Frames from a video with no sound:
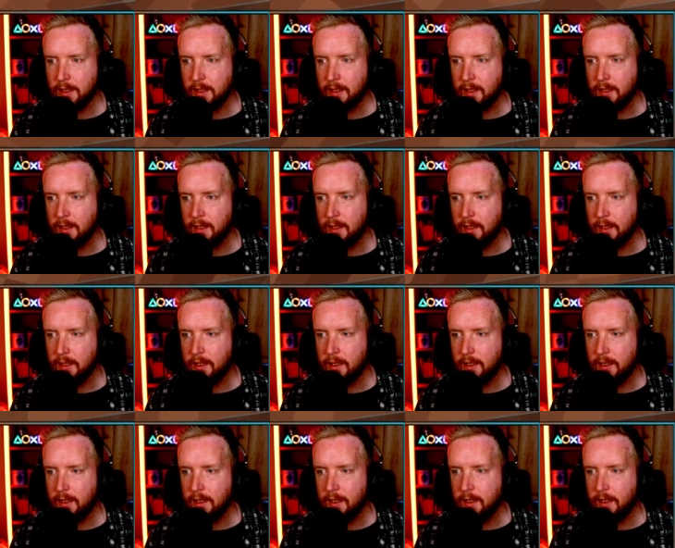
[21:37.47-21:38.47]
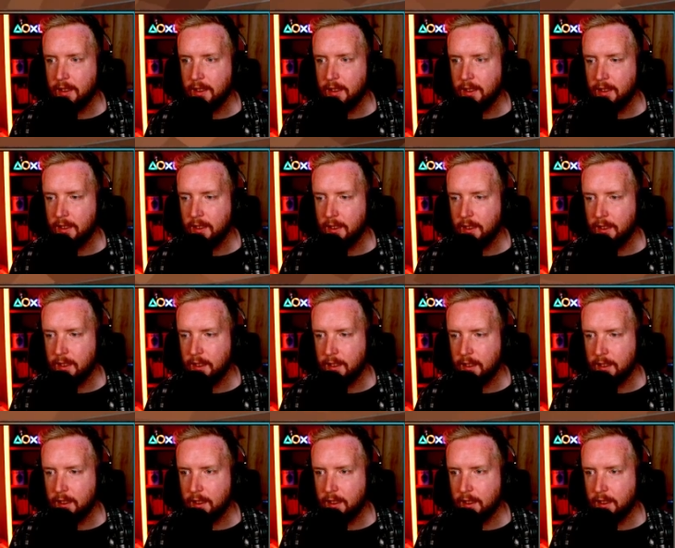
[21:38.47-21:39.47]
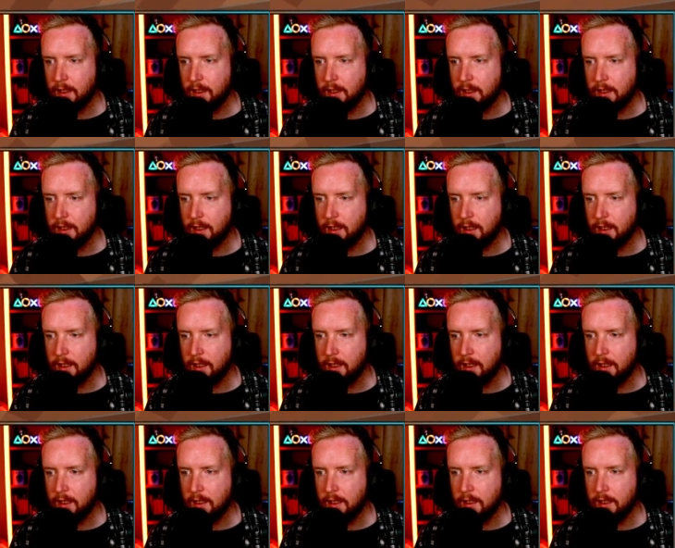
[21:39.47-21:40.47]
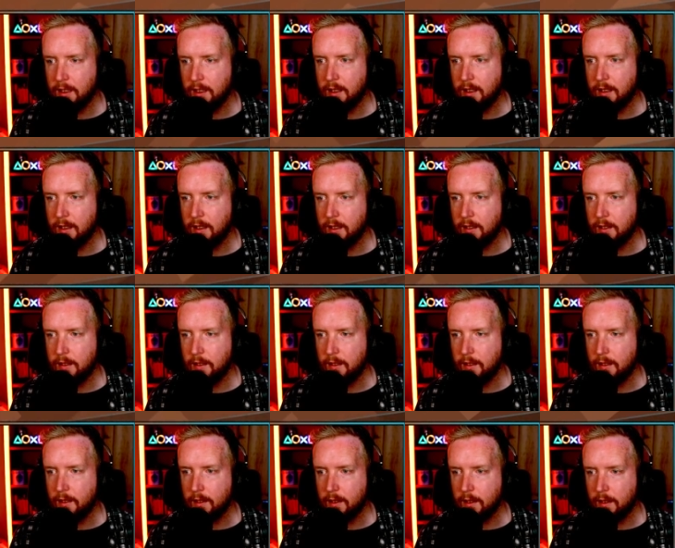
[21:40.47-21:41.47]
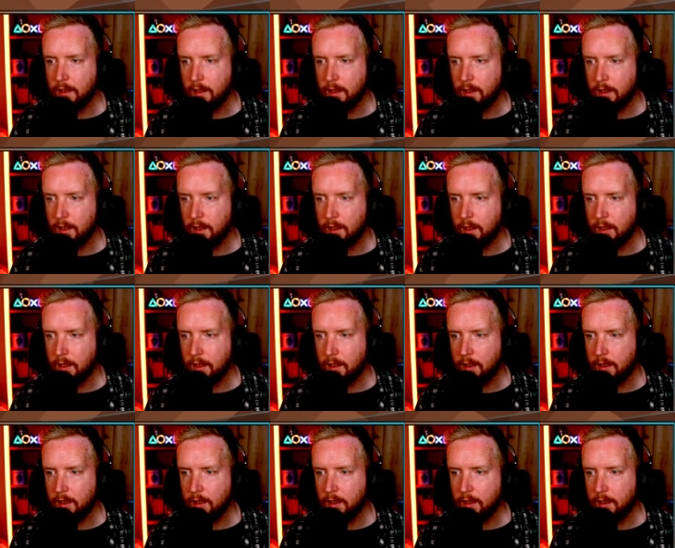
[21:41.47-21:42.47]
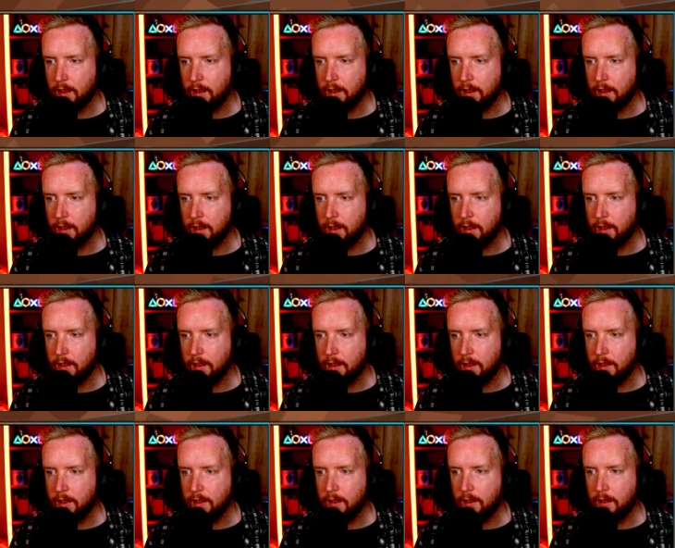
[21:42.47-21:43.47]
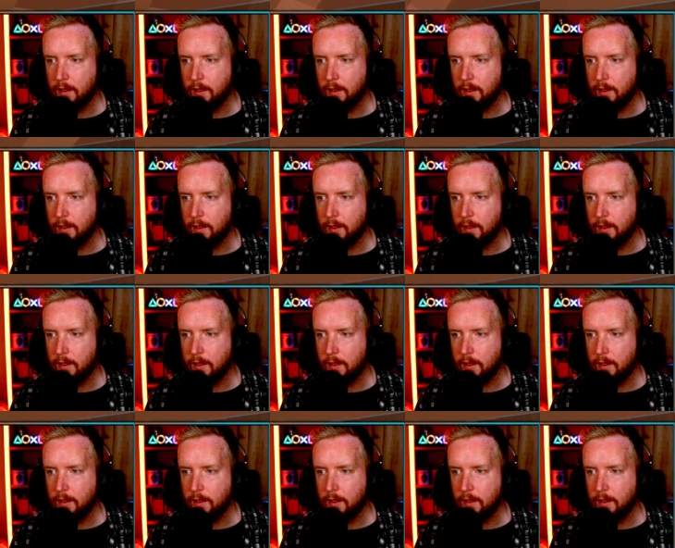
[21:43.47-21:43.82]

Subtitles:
No one is speaking in this clip.